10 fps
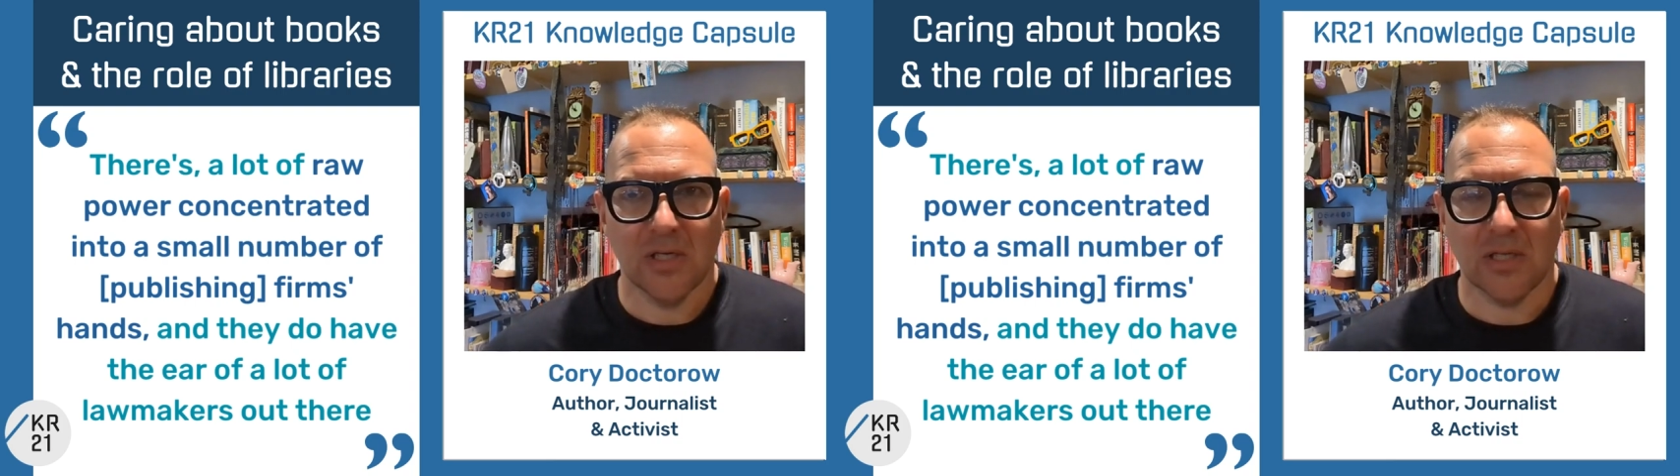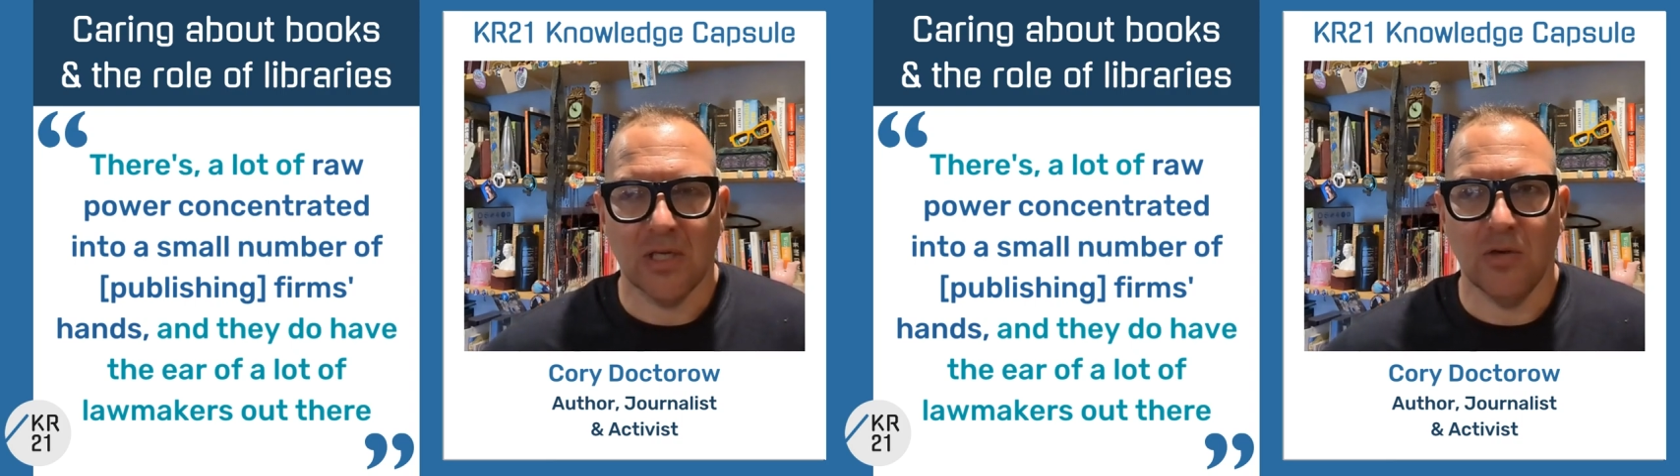
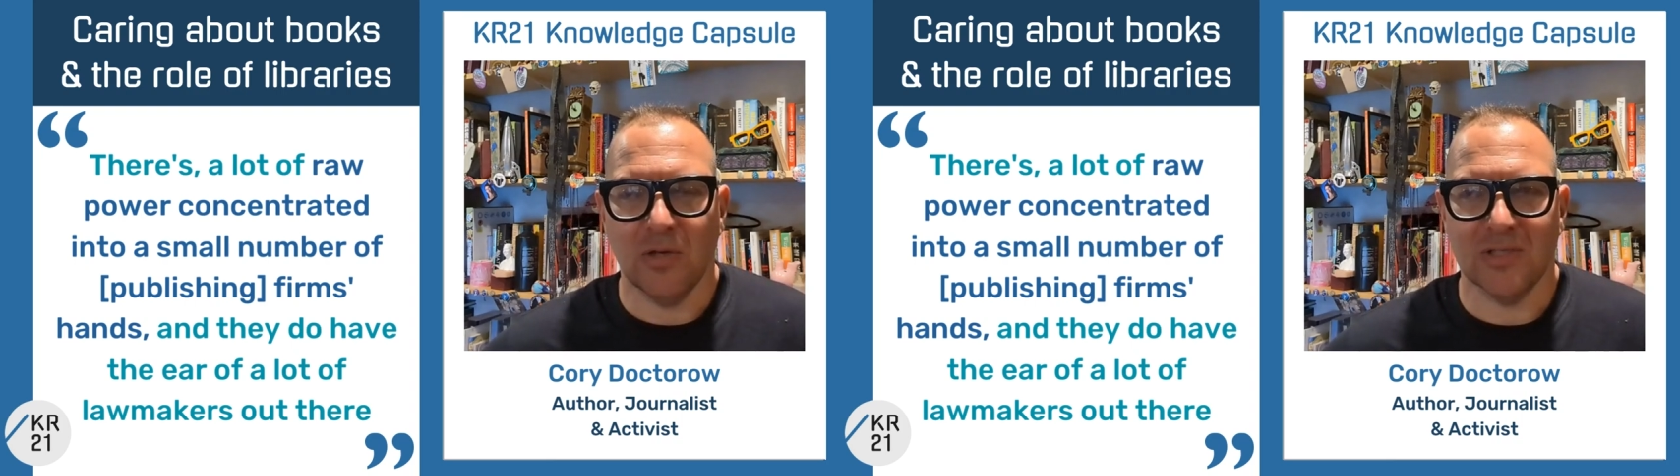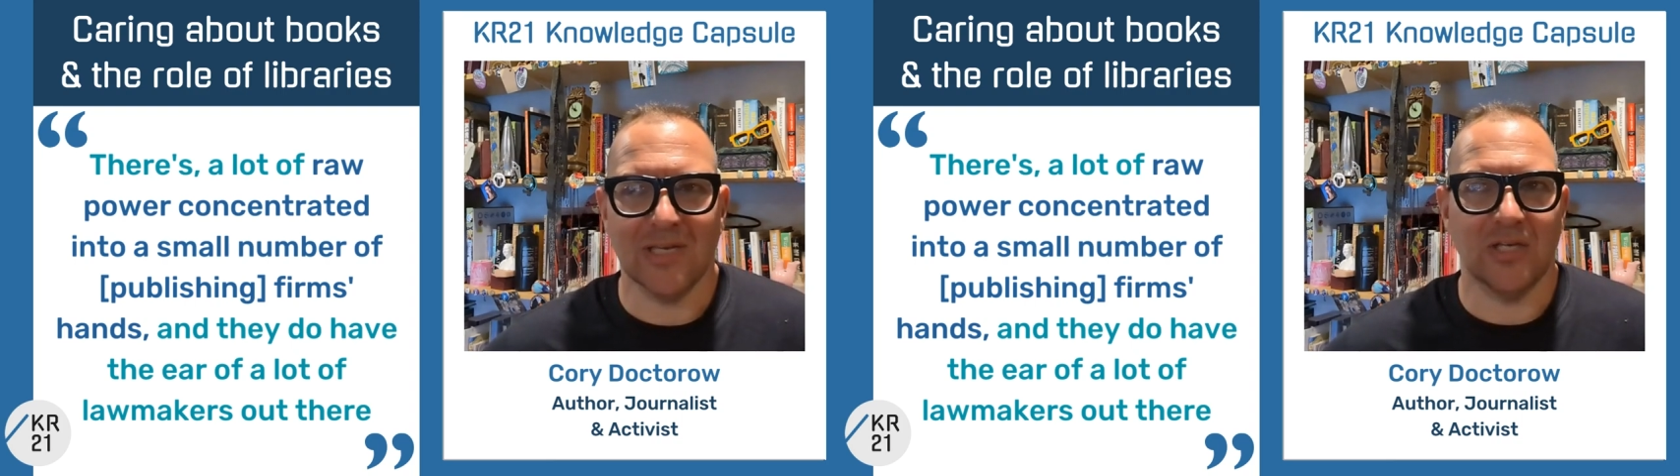that you
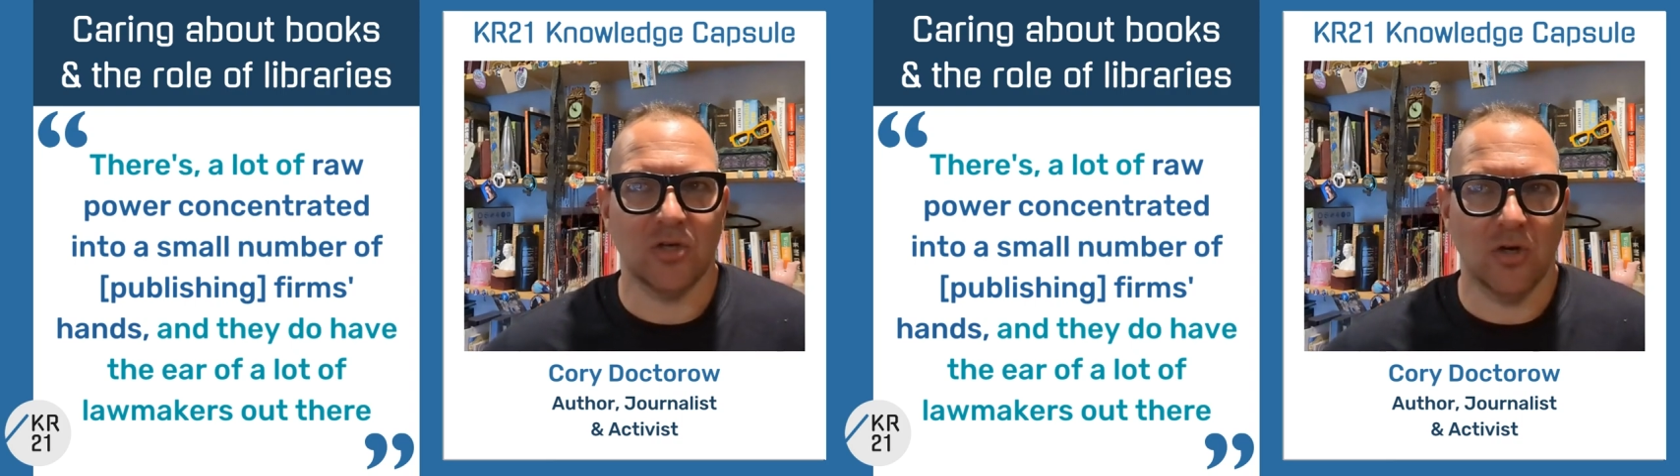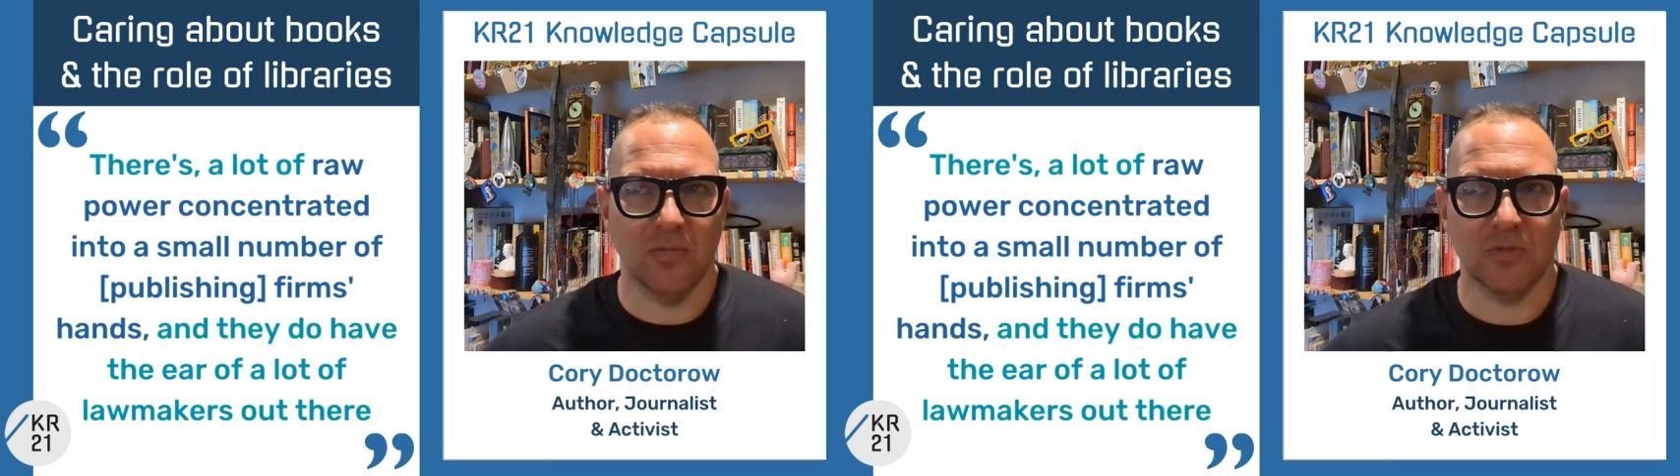can set
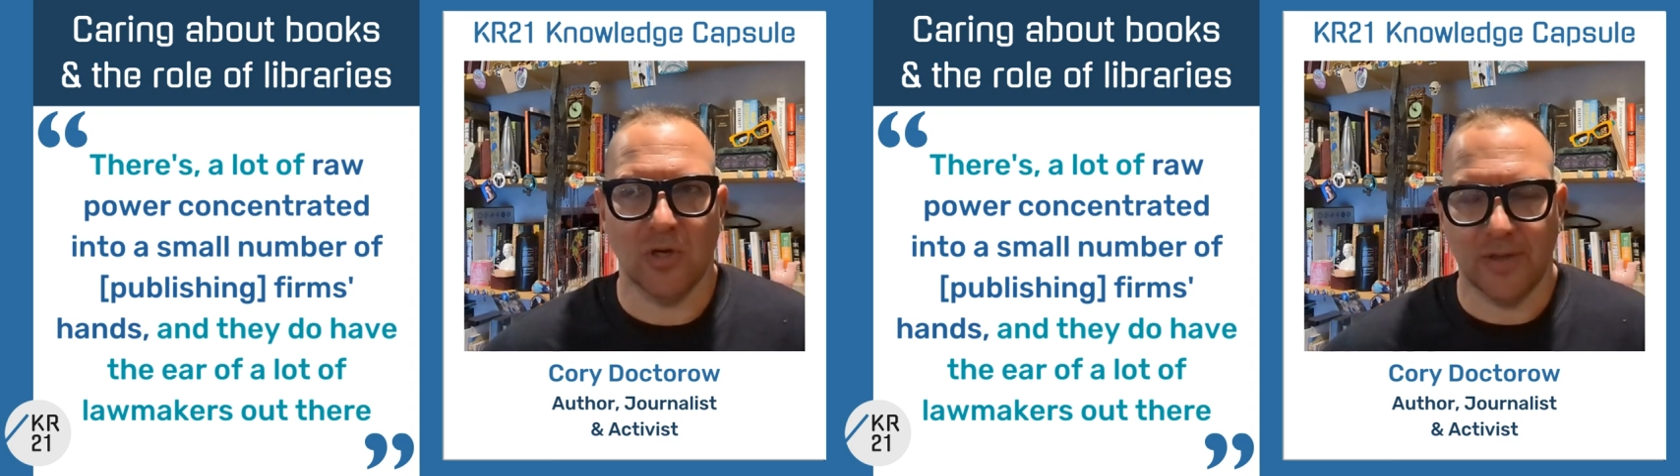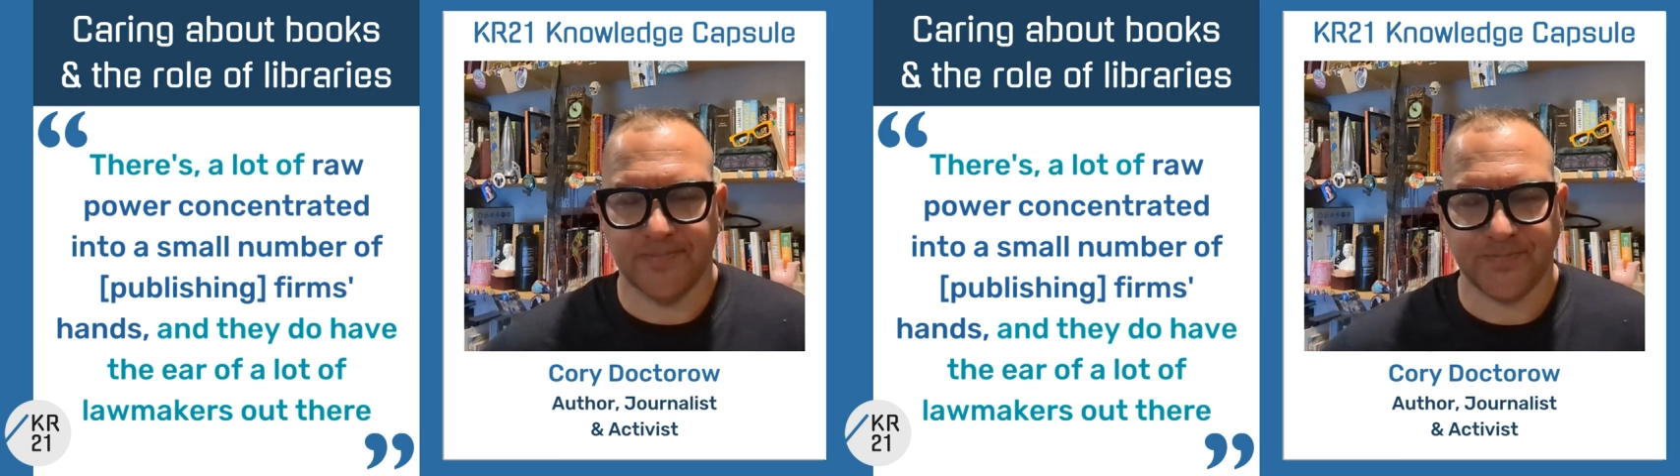terms
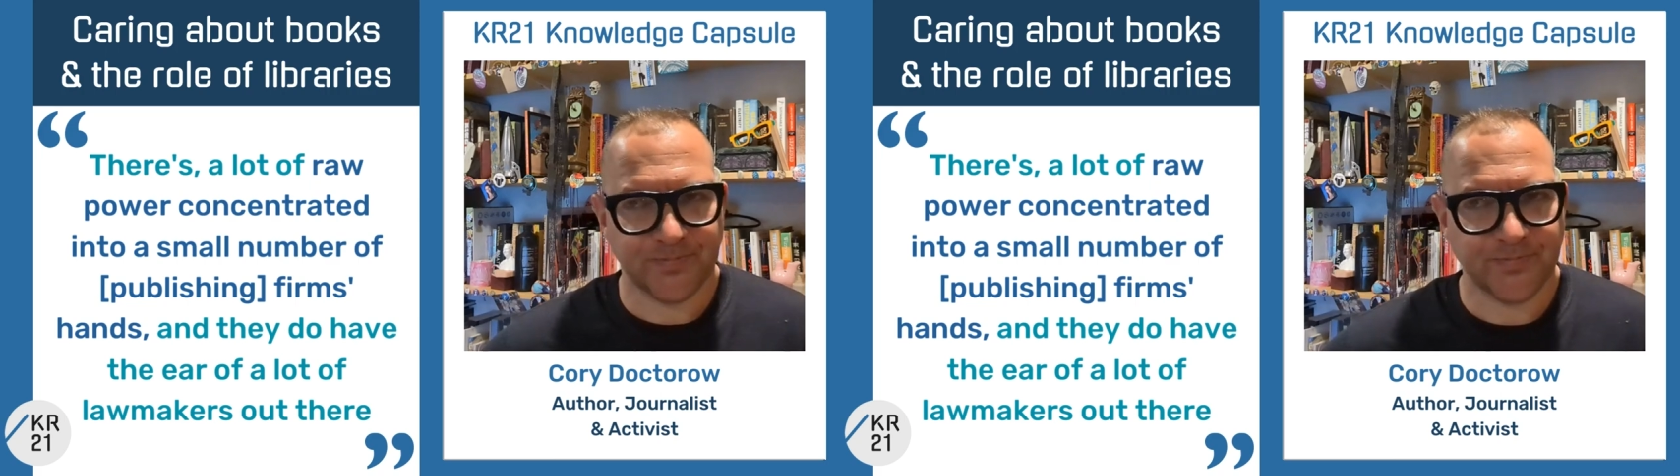on,